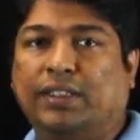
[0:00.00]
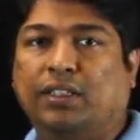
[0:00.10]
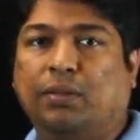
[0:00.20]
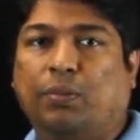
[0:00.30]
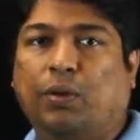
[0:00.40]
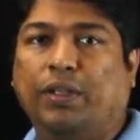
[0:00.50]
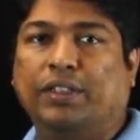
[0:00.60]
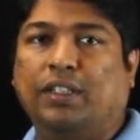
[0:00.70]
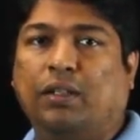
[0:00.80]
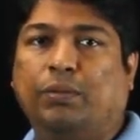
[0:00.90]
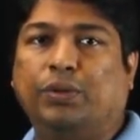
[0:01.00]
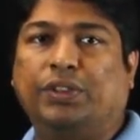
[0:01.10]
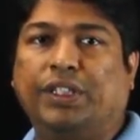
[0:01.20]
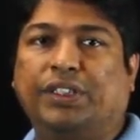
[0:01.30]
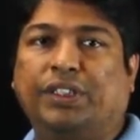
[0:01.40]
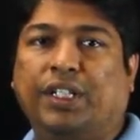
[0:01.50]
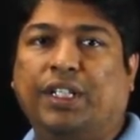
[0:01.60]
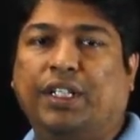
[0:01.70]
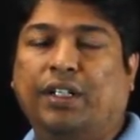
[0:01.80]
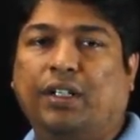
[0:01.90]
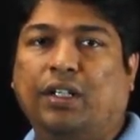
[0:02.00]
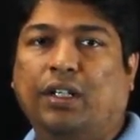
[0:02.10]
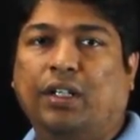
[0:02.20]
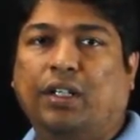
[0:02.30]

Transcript: see the ball is almost stationary here